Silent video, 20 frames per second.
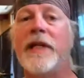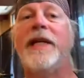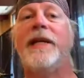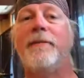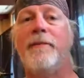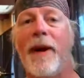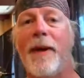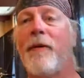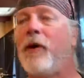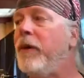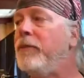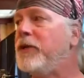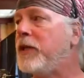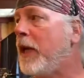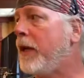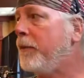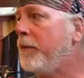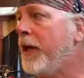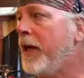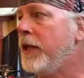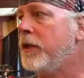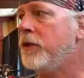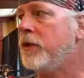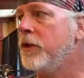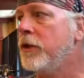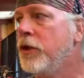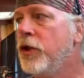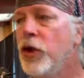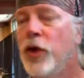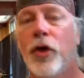need my website oh,
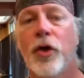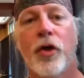Yeah.